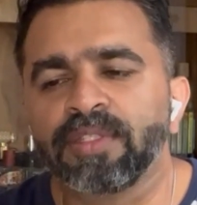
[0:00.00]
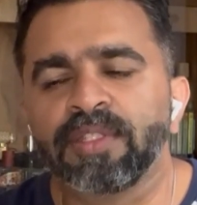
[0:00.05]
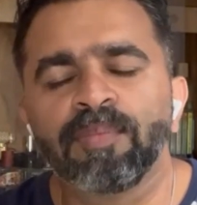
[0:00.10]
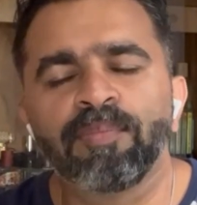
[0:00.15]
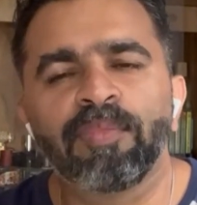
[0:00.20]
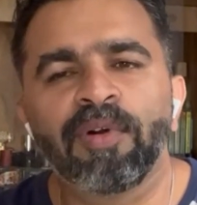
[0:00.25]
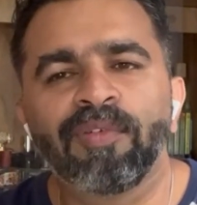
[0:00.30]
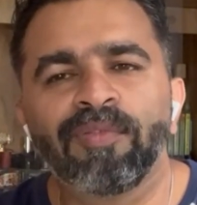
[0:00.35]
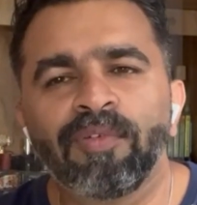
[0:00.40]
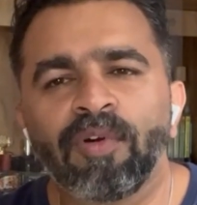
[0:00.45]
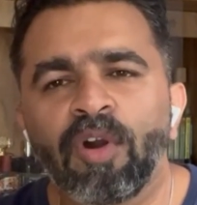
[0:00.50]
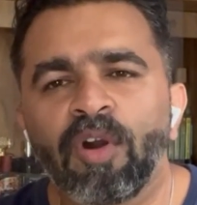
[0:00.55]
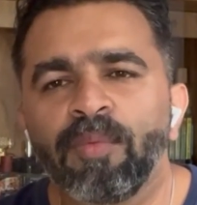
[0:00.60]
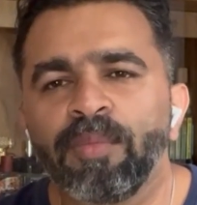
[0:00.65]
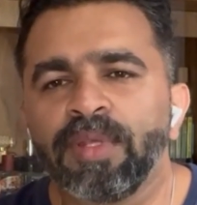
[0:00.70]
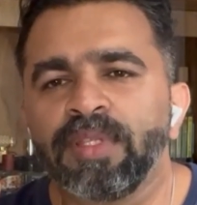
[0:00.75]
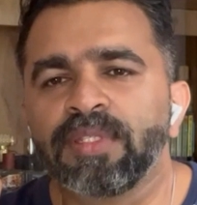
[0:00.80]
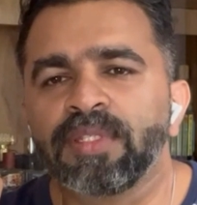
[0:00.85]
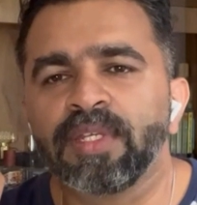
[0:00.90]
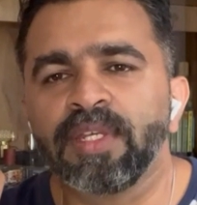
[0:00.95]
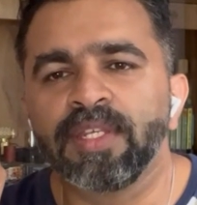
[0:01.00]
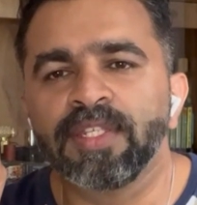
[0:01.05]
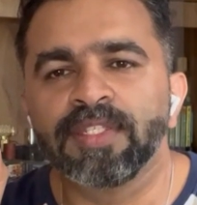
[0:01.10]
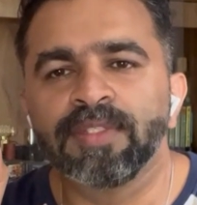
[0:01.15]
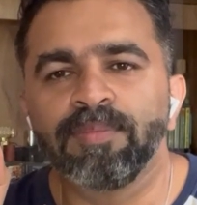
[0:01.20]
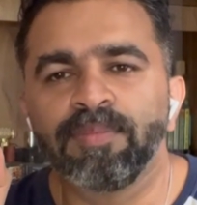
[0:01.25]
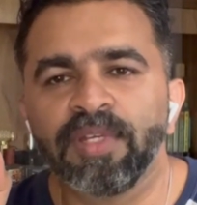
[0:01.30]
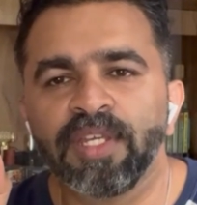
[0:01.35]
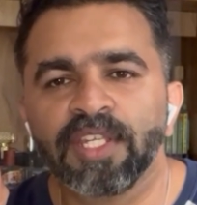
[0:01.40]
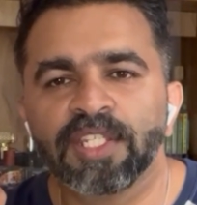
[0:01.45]
The performance is
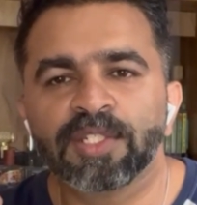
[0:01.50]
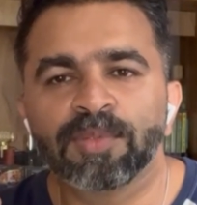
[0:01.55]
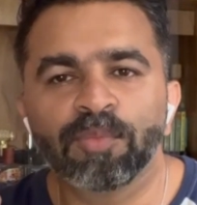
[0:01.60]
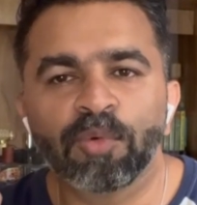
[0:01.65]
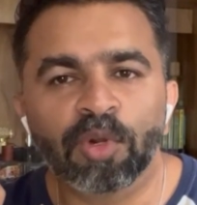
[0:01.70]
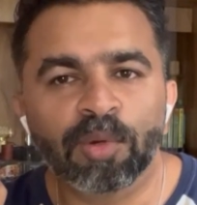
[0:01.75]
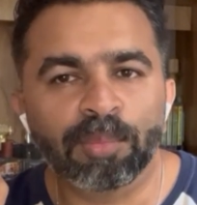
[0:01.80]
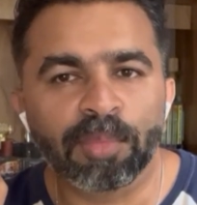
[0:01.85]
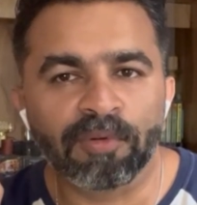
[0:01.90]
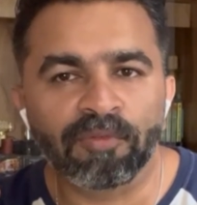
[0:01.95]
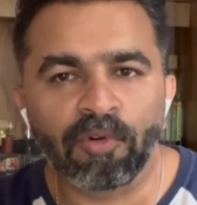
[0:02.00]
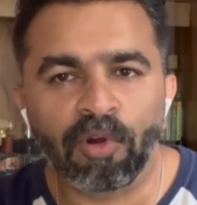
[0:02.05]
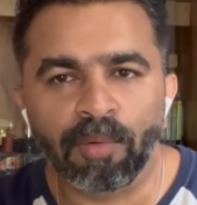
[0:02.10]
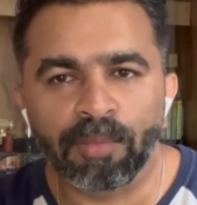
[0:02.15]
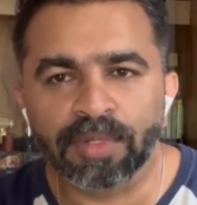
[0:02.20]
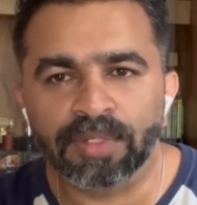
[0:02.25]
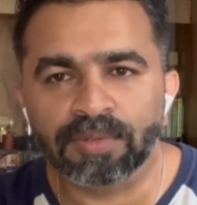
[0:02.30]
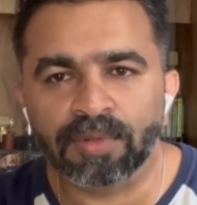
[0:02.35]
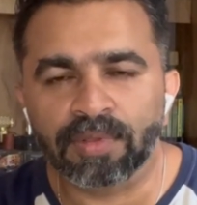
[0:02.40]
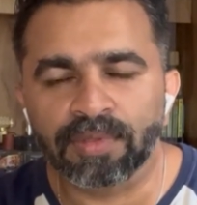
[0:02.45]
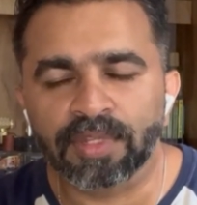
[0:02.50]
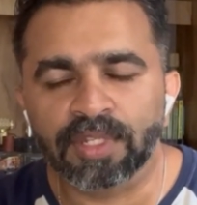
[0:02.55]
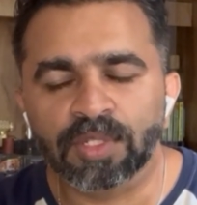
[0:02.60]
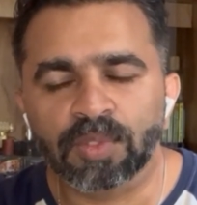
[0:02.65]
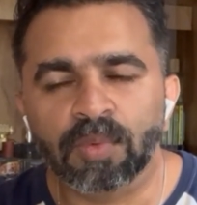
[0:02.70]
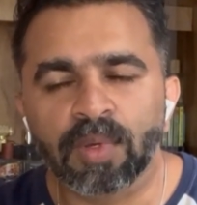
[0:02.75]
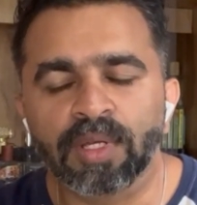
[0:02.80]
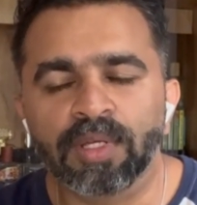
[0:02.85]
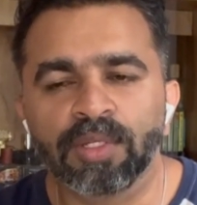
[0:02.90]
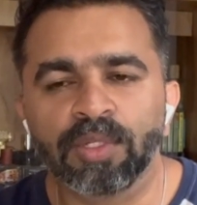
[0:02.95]
beast mode performance on
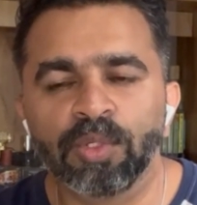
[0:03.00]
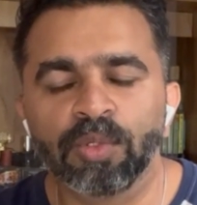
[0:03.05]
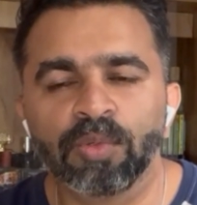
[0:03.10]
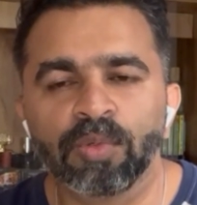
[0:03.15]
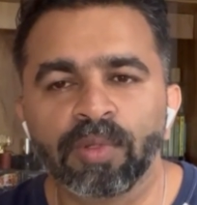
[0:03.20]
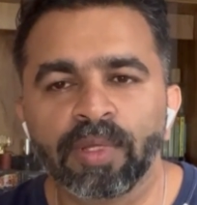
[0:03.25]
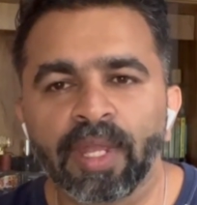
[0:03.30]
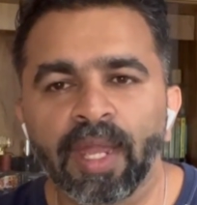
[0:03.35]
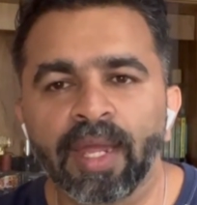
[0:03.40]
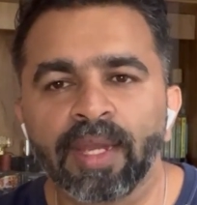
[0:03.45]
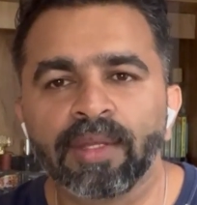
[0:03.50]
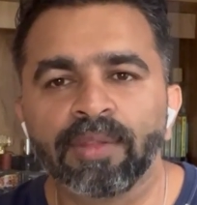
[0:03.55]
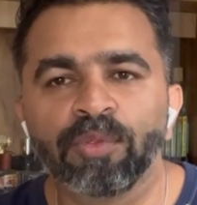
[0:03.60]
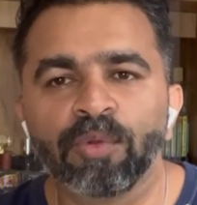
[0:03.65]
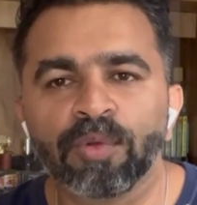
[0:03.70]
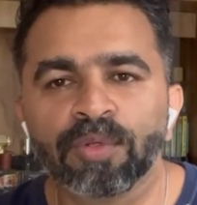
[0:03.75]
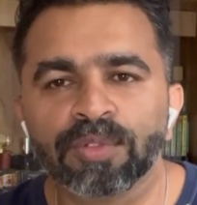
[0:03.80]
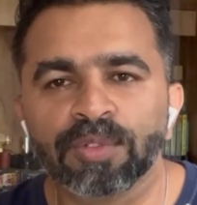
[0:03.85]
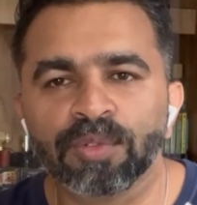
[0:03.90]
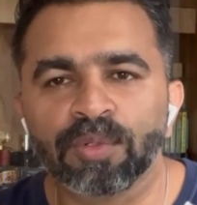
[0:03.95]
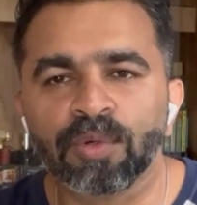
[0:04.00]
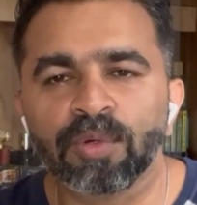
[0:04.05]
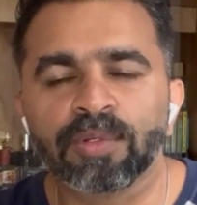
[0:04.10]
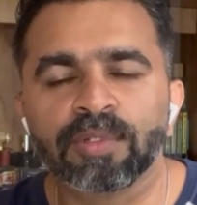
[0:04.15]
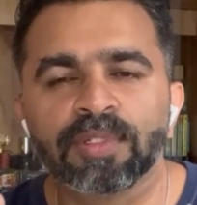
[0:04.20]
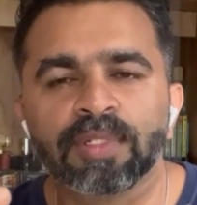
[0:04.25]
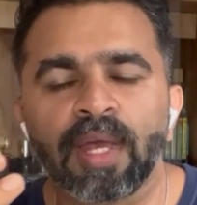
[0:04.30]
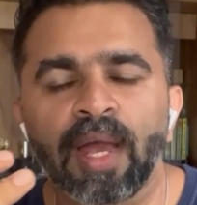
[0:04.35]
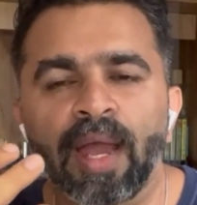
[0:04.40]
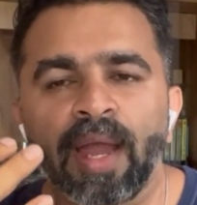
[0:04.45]
this one. You get those
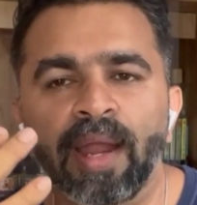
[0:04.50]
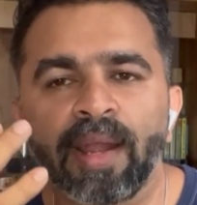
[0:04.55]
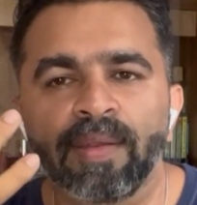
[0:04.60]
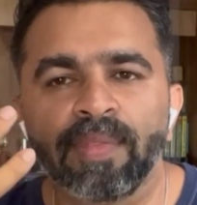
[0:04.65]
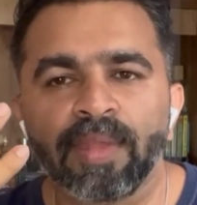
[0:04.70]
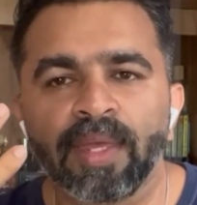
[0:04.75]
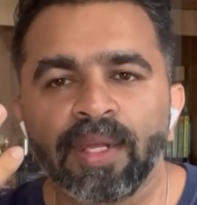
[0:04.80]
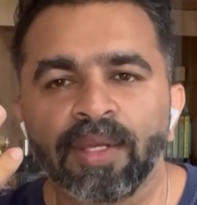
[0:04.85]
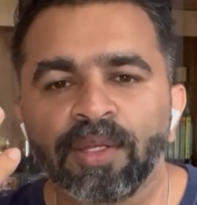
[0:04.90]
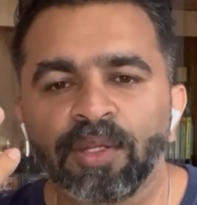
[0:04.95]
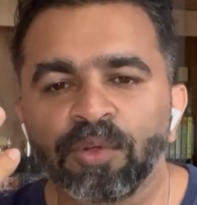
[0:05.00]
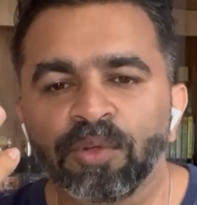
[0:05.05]
notes, and then